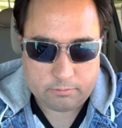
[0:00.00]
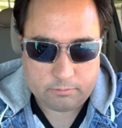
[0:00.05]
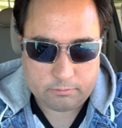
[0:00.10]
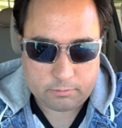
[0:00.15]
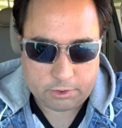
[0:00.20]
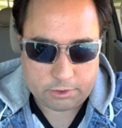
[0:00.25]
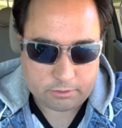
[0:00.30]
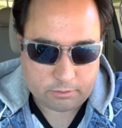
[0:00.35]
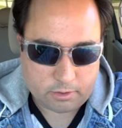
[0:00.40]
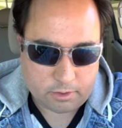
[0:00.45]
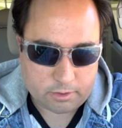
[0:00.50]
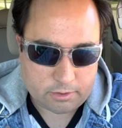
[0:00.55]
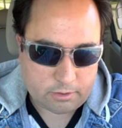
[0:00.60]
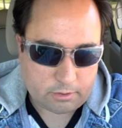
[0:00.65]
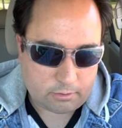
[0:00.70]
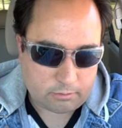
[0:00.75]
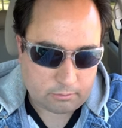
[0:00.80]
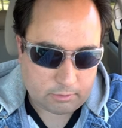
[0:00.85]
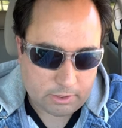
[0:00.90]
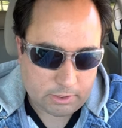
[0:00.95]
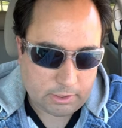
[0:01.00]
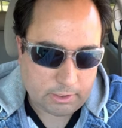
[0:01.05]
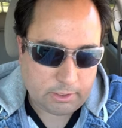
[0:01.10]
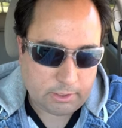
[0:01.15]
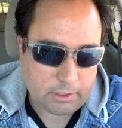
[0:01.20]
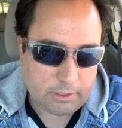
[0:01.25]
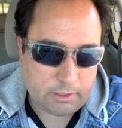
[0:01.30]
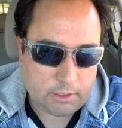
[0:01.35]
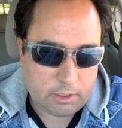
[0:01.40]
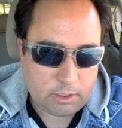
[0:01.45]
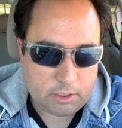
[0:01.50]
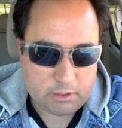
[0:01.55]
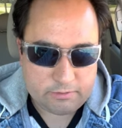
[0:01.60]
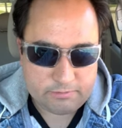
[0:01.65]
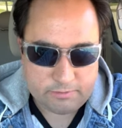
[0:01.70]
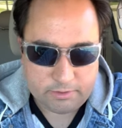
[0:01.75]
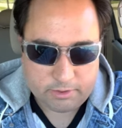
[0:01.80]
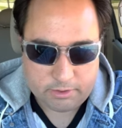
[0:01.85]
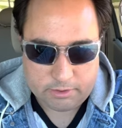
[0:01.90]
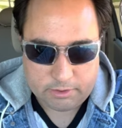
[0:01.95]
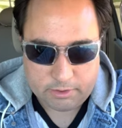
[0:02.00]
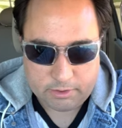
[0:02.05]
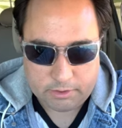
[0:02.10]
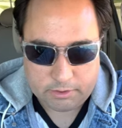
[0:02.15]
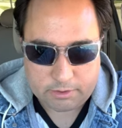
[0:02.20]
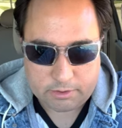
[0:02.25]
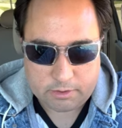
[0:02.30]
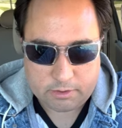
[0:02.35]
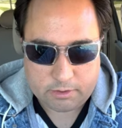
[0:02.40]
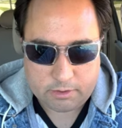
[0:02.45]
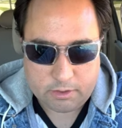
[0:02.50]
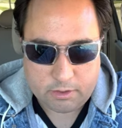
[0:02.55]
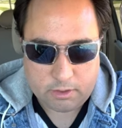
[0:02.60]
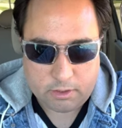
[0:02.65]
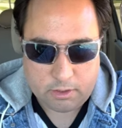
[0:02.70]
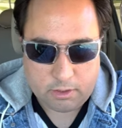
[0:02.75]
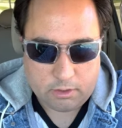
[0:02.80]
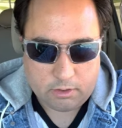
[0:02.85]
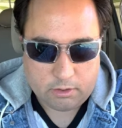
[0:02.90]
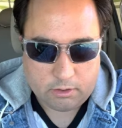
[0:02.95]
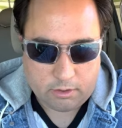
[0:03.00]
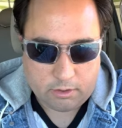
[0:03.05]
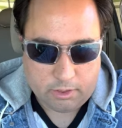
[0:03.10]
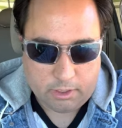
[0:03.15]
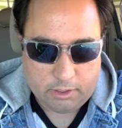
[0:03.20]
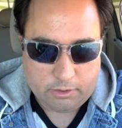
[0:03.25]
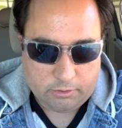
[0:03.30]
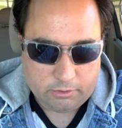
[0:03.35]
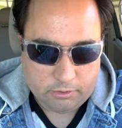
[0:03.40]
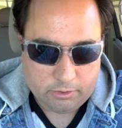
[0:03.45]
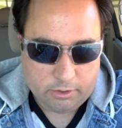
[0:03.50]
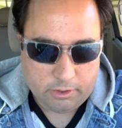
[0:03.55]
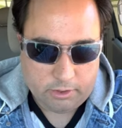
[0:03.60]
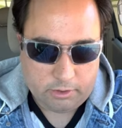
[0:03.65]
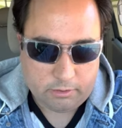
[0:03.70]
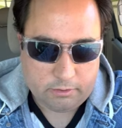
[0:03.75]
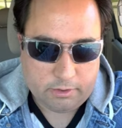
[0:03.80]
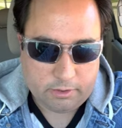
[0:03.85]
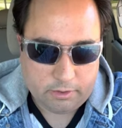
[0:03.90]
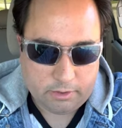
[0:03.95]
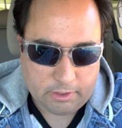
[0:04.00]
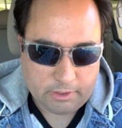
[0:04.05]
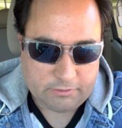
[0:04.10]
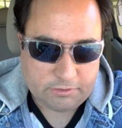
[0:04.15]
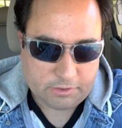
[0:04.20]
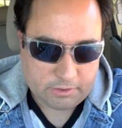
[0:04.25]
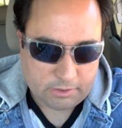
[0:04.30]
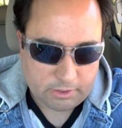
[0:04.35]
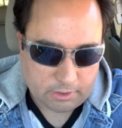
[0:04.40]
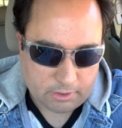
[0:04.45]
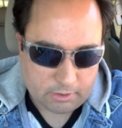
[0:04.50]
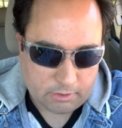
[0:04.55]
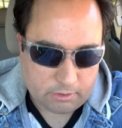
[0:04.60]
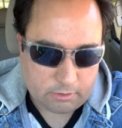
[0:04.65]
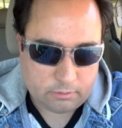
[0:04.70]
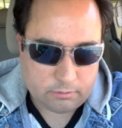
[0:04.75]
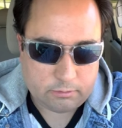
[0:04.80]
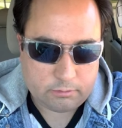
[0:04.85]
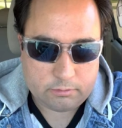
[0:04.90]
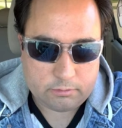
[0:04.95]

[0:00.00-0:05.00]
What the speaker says: martial arts, karate, fitness, good healthy lifestyle,